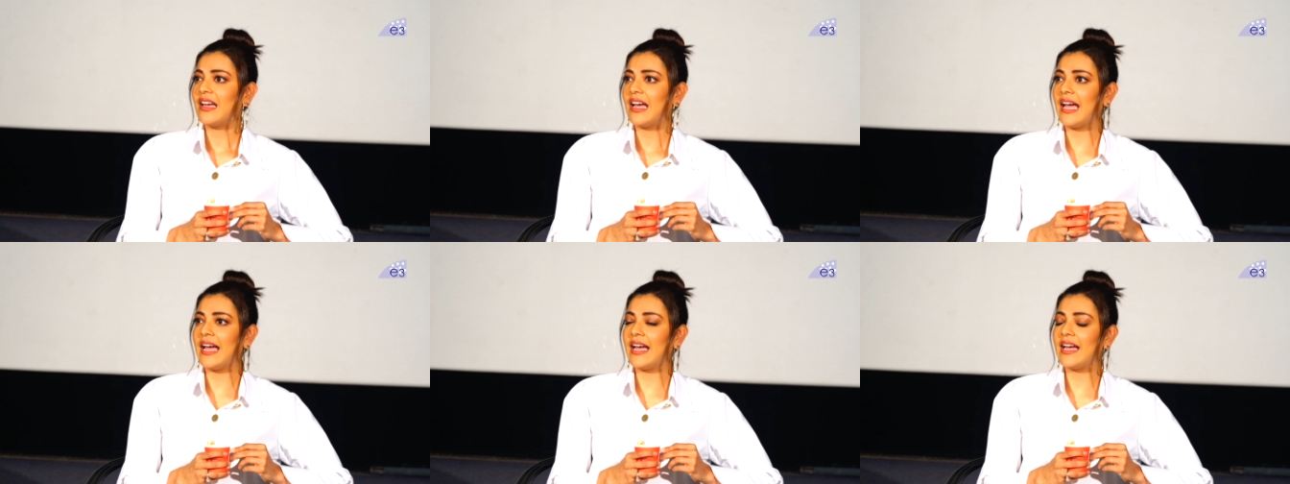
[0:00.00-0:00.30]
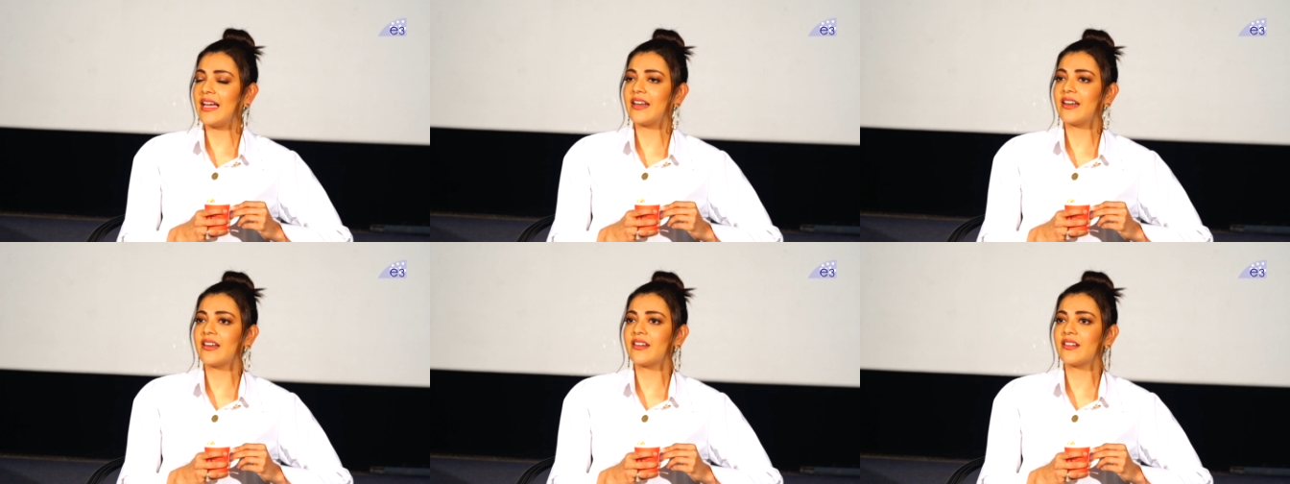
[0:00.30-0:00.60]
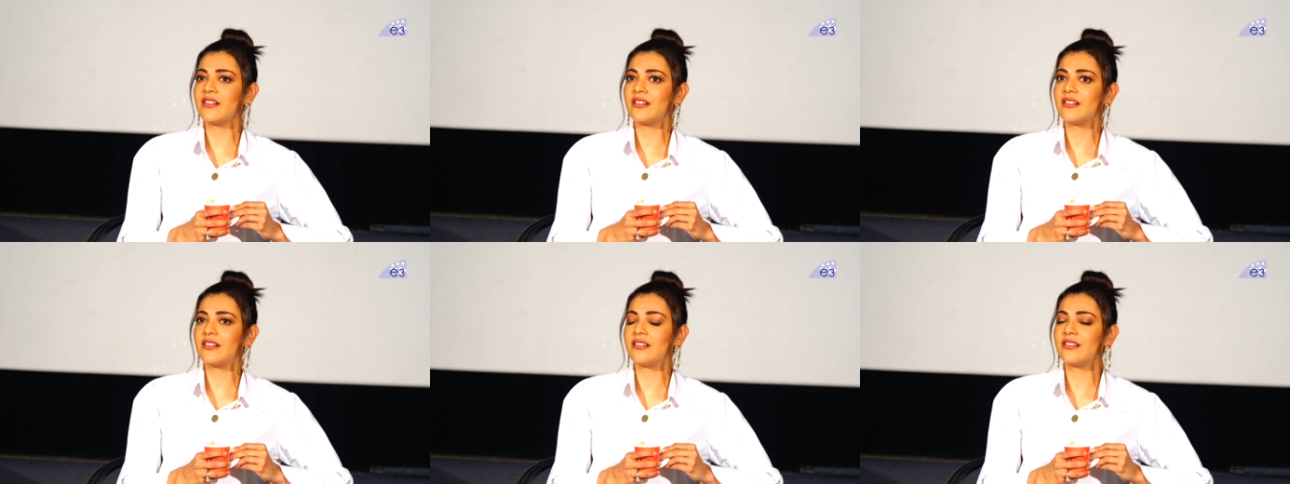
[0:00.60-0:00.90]
And
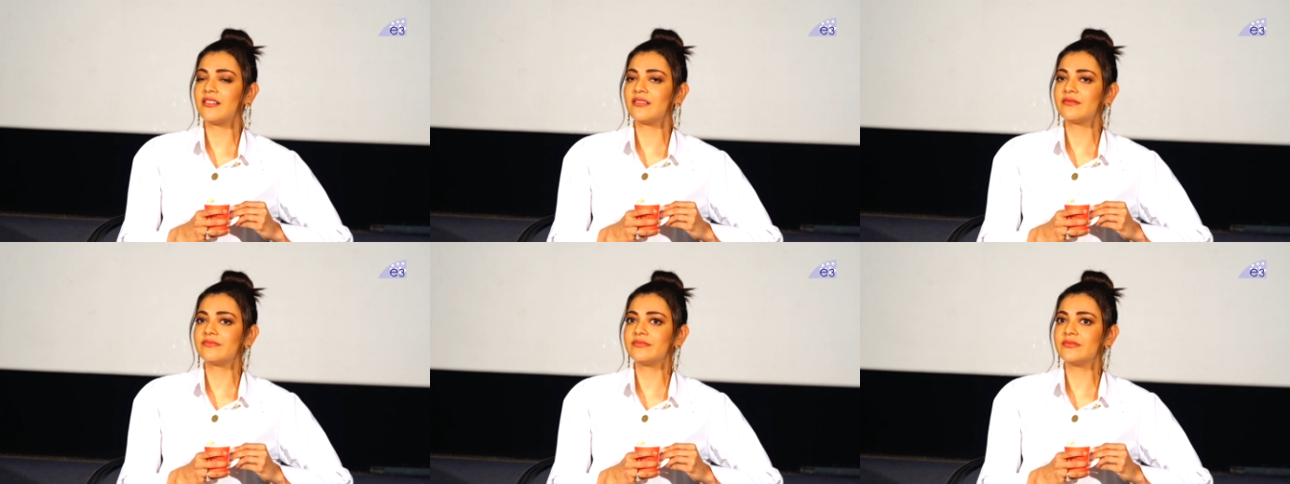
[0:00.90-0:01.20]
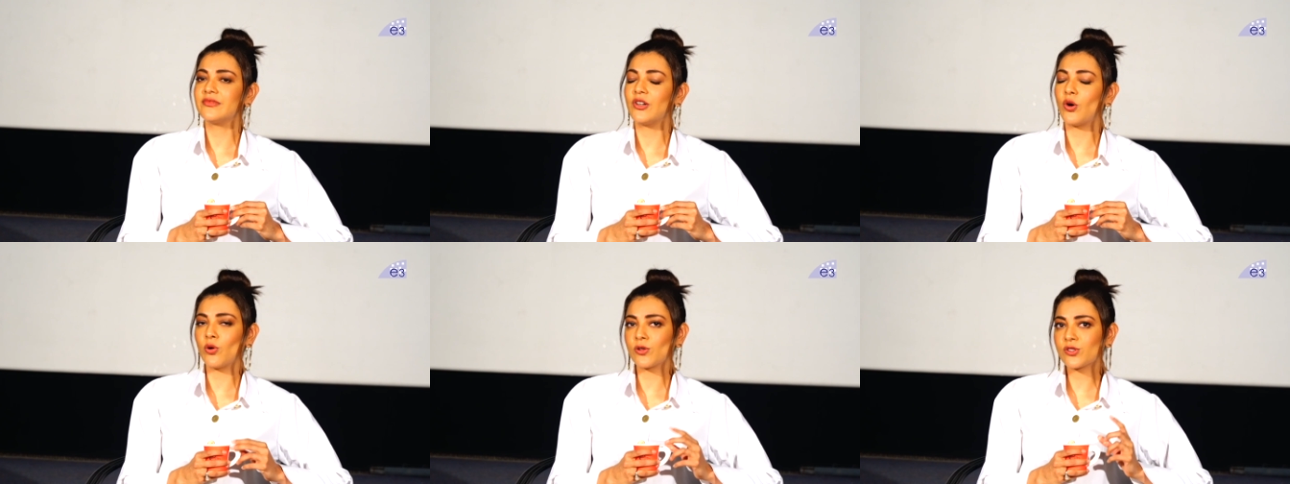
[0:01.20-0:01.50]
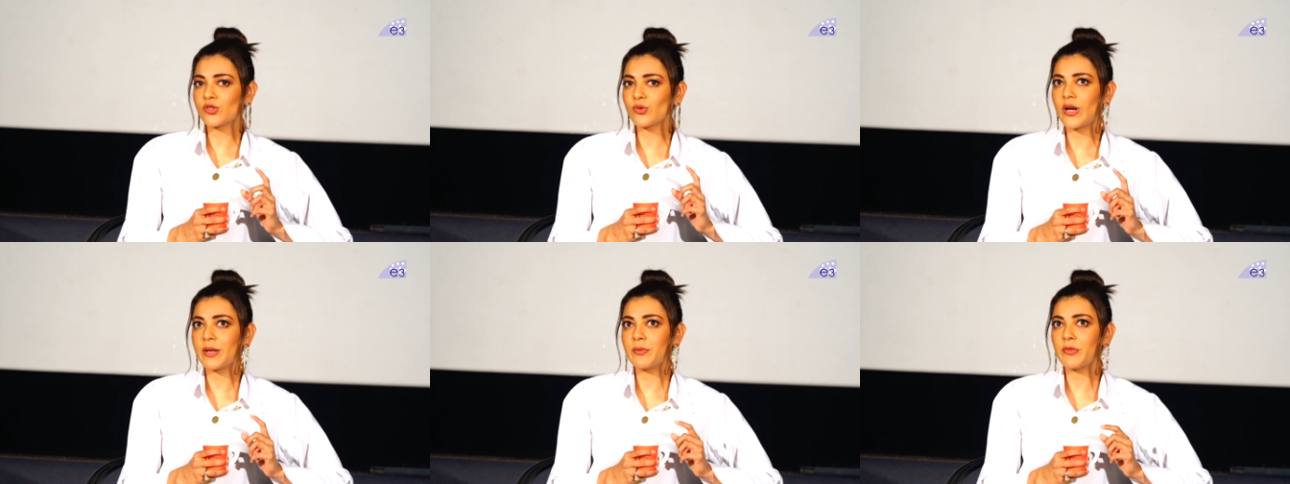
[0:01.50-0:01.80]
uh,
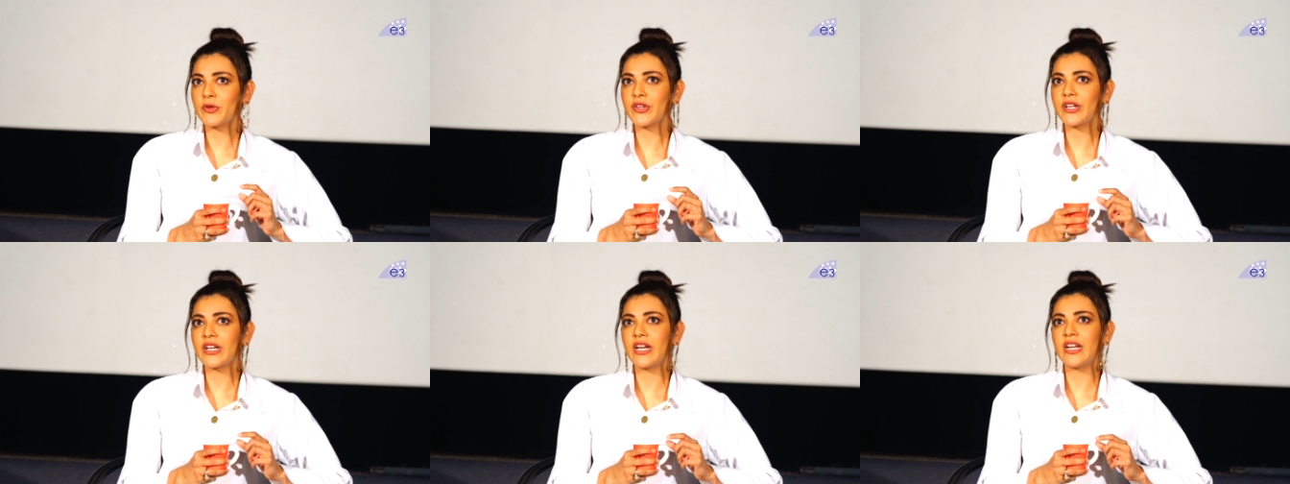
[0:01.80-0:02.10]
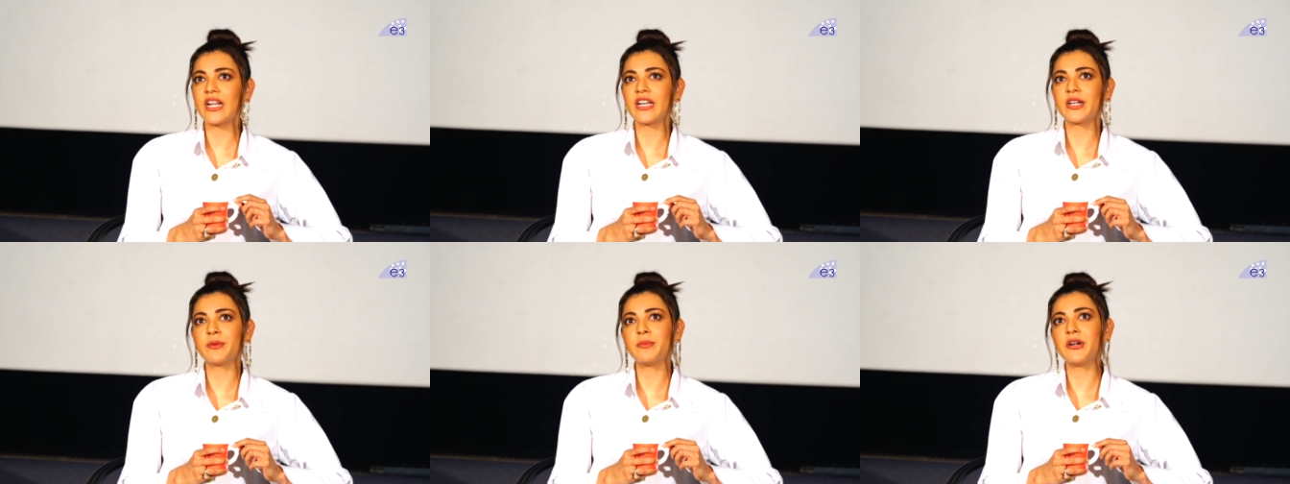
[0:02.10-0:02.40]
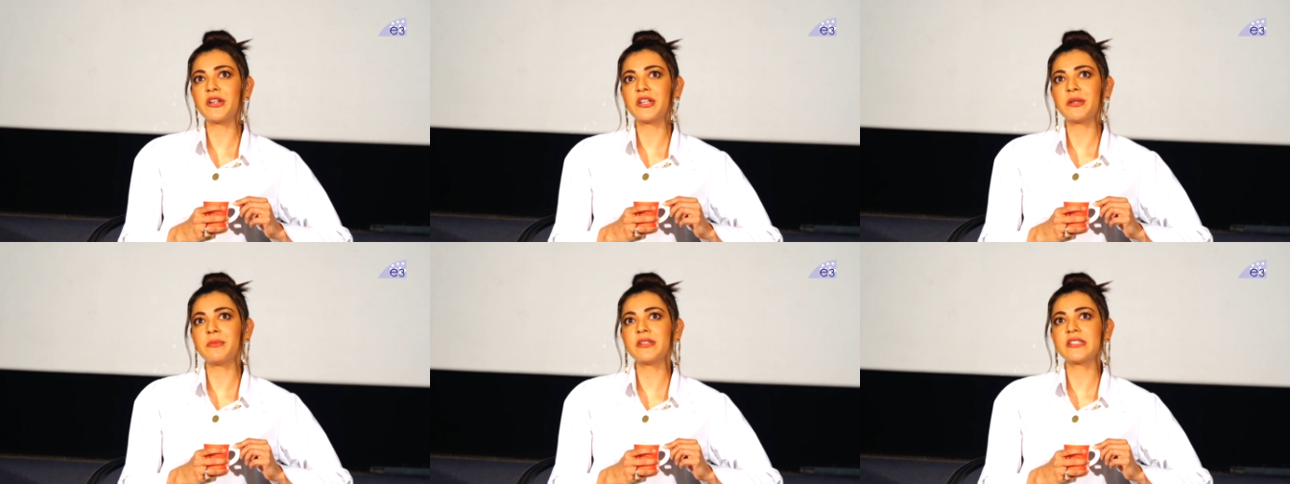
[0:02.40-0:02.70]
also one more thing I like
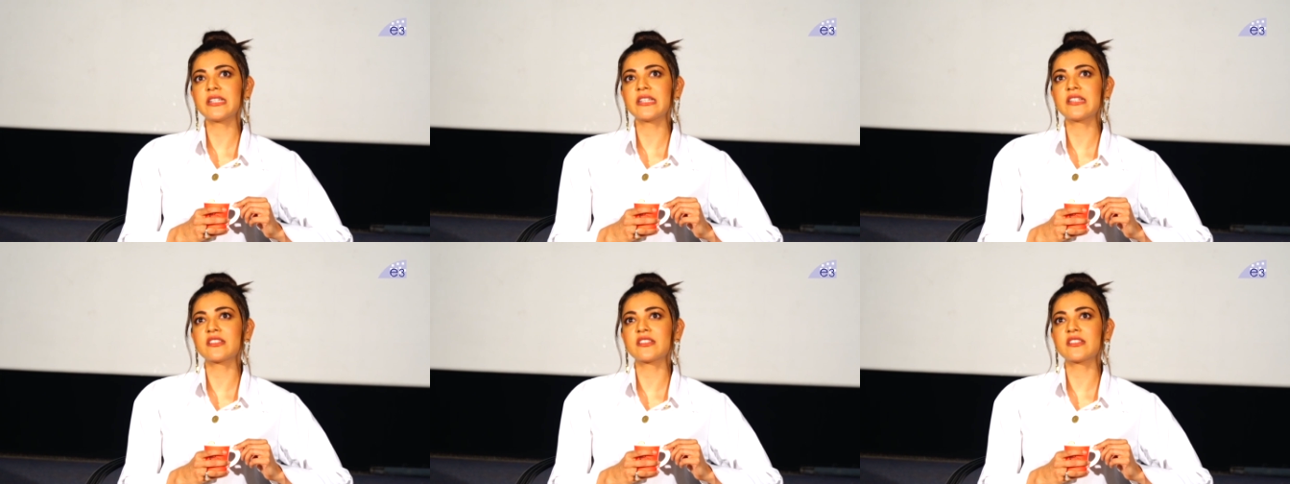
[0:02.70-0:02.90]
about him is he